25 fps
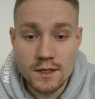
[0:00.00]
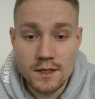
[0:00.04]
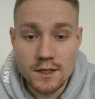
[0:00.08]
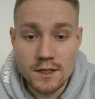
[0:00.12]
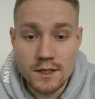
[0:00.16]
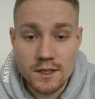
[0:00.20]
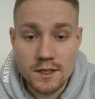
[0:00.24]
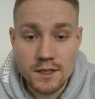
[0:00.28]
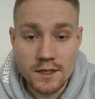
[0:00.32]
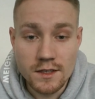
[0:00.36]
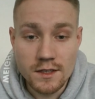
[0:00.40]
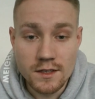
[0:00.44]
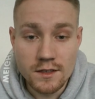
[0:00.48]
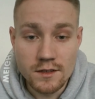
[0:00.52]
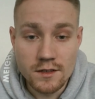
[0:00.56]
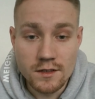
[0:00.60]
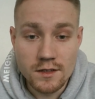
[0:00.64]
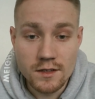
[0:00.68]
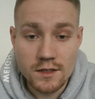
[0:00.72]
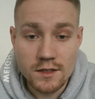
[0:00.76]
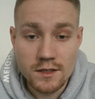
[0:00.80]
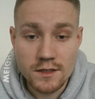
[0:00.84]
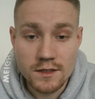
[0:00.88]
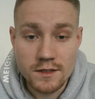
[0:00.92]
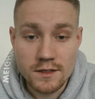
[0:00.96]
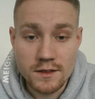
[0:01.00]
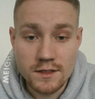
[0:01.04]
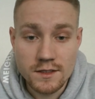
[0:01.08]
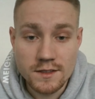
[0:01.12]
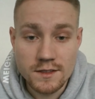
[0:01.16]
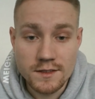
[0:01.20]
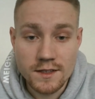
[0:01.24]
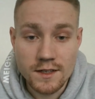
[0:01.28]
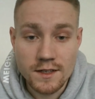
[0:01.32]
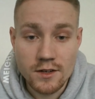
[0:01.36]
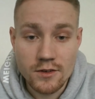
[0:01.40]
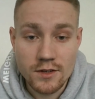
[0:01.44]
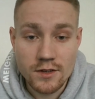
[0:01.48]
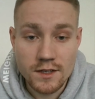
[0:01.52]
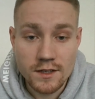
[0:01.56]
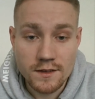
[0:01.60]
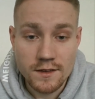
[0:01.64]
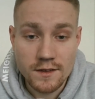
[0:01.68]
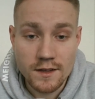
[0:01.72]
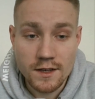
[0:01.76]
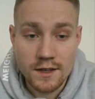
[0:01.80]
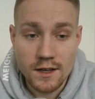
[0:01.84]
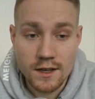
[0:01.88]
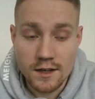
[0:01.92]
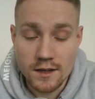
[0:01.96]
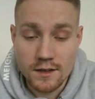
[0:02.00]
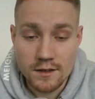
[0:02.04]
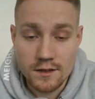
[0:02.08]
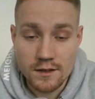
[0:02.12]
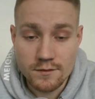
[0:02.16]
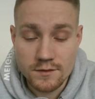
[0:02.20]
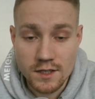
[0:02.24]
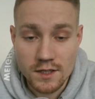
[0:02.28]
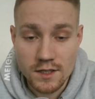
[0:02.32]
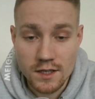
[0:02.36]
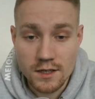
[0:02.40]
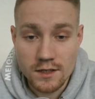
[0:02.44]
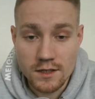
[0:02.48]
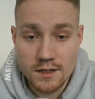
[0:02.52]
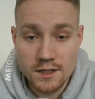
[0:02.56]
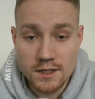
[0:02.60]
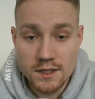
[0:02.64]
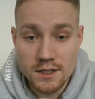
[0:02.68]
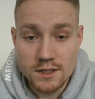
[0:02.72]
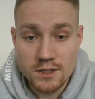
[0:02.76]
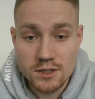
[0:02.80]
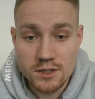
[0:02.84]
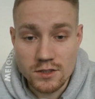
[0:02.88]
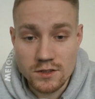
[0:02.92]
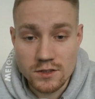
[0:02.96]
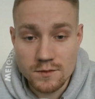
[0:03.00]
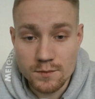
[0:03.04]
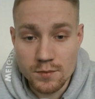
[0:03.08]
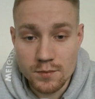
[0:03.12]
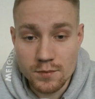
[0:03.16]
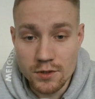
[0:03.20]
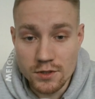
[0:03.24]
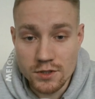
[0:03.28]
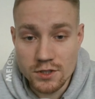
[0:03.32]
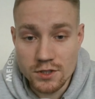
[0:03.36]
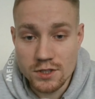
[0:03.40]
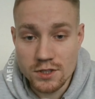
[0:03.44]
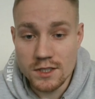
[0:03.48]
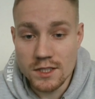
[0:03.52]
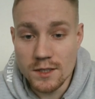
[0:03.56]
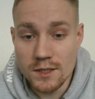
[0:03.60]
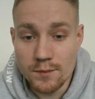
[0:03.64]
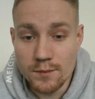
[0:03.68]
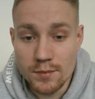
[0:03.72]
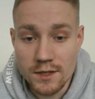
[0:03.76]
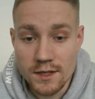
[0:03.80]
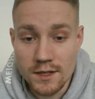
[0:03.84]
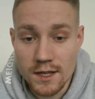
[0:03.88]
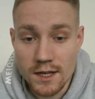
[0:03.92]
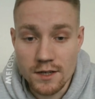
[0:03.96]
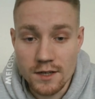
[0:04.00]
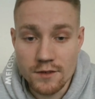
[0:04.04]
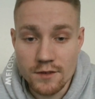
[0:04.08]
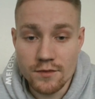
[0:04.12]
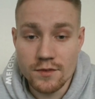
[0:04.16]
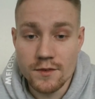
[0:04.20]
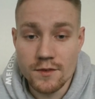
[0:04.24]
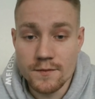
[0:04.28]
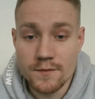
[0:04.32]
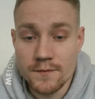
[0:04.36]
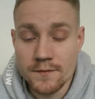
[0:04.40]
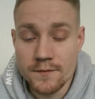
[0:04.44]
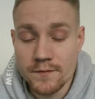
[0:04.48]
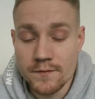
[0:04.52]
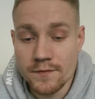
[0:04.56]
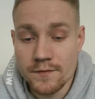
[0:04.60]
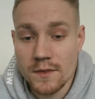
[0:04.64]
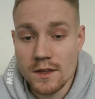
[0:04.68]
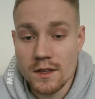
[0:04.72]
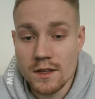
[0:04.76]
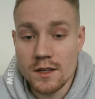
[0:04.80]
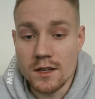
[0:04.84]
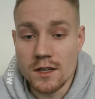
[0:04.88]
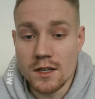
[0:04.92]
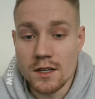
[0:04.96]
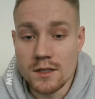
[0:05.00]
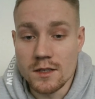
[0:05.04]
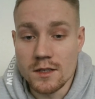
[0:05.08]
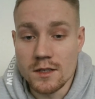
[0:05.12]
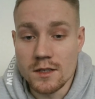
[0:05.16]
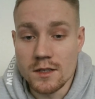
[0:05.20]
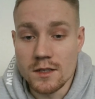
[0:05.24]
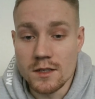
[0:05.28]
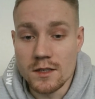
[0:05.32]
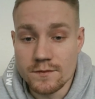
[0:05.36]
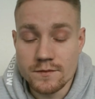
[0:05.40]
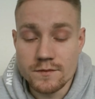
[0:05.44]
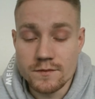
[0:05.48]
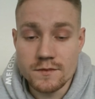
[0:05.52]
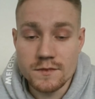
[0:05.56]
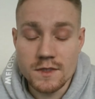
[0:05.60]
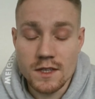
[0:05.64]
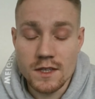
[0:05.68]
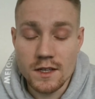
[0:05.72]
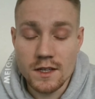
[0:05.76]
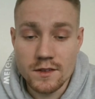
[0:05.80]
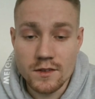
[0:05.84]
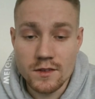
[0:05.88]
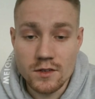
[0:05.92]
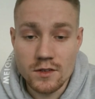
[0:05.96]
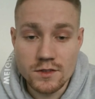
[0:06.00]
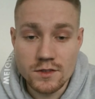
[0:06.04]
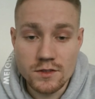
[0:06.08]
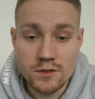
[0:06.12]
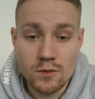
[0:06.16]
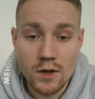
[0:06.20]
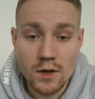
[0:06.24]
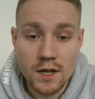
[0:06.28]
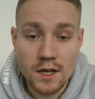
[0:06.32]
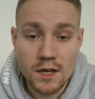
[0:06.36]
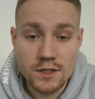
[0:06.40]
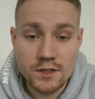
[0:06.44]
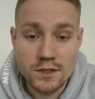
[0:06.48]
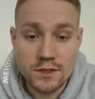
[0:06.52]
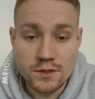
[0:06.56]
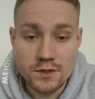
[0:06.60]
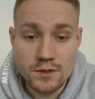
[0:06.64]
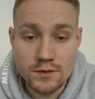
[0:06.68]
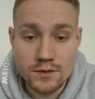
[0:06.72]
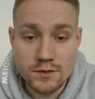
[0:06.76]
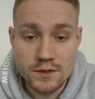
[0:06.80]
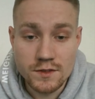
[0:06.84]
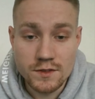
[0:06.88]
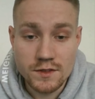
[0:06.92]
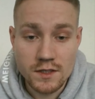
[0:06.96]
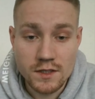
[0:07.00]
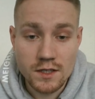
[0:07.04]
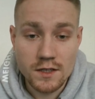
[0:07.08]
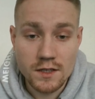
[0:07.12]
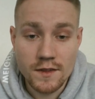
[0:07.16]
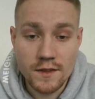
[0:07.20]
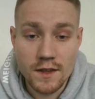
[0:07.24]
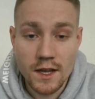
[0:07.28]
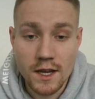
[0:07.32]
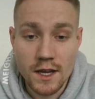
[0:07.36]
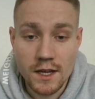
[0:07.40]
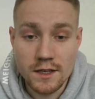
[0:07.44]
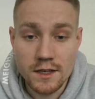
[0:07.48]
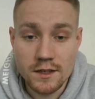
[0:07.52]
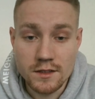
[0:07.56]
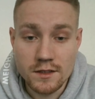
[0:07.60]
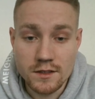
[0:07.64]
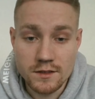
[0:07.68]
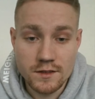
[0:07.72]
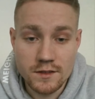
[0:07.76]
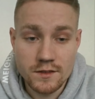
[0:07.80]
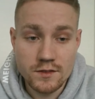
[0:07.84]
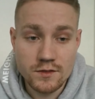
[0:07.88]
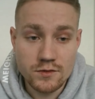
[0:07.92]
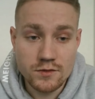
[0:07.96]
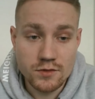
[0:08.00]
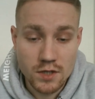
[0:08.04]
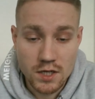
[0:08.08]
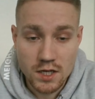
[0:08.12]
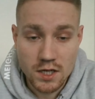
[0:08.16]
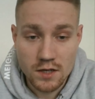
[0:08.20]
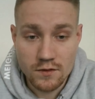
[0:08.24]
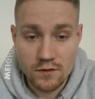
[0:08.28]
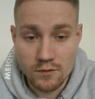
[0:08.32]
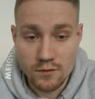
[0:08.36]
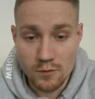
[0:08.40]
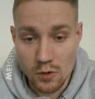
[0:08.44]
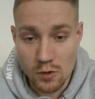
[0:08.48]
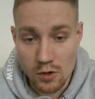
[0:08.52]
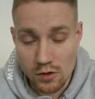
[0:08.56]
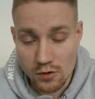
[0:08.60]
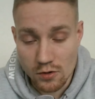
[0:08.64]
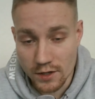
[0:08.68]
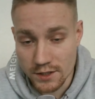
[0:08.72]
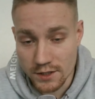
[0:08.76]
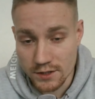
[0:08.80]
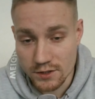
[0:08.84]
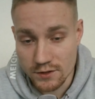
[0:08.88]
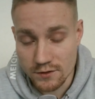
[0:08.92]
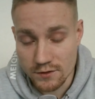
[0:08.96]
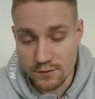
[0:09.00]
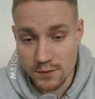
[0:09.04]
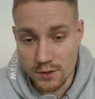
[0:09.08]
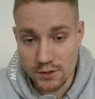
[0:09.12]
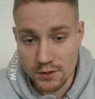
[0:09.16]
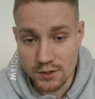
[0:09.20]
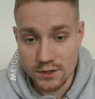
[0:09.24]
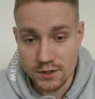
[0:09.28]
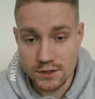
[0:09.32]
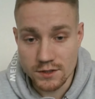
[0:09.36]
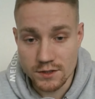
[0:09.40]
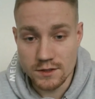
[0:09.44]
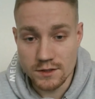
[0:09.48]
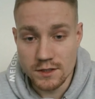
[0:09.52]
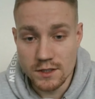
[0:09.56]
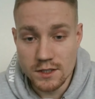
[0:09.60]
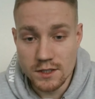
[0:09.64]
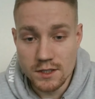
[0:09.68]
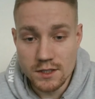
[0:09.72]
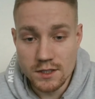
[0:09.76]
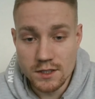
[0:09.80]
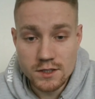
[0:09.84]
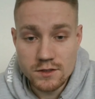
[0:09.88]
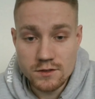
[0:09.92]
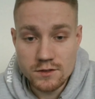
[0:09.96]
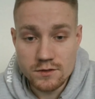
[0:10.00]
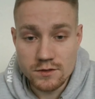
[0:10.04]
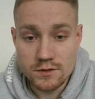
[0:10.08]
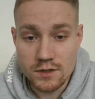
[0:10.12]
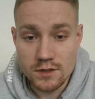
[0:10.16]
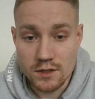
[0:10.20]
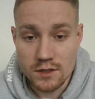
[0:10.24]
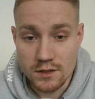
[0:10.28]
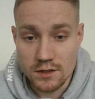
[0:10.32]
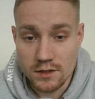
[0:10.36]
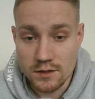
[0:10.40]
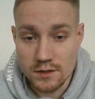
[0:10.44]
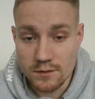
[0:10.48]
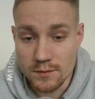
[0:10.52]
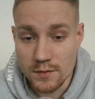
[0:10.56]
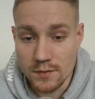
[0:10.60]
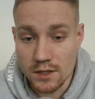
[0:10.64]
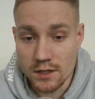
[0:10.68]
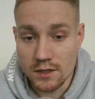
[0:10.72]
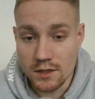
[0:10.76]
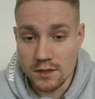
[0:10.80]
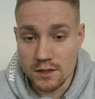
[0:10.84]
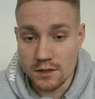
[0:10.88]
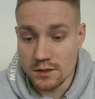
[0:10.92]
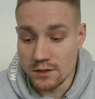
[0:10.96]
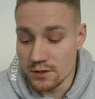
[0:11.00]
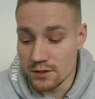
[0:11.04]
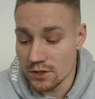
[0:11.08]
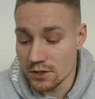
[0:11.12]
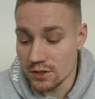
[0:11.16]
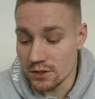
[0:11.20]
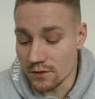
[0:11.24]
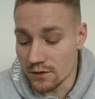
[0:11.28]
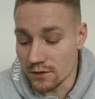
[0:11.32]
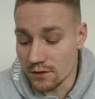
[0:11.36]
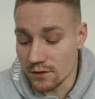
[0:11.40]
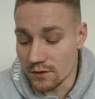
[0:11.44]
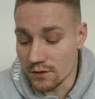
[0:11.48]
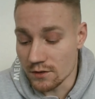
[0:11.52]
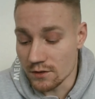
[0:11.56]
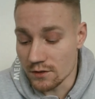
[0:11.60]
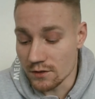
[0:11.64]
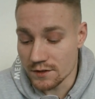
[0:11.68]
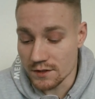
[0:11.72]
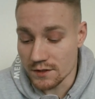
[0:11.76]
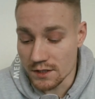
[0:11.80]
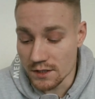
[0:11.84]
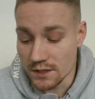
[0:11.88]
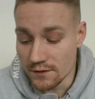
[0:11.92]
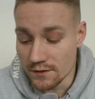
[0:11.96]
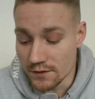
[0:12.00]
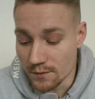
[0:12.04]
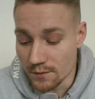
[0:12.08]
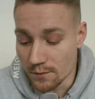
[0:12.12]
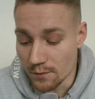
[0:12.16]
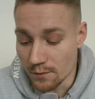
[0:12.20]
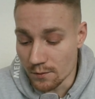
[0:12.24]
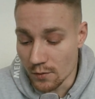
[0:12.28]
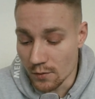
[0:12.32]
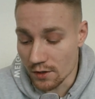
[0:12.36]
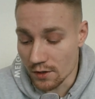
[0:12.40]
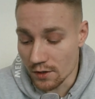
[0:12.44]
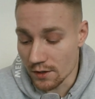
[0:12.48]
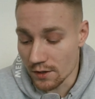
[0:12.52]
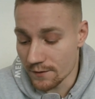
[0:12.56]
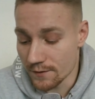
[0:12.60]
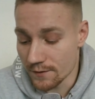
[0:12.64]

here in this area that I just push deep enough. That's also why I use the handles to have more range of motion to target my shoulders even more.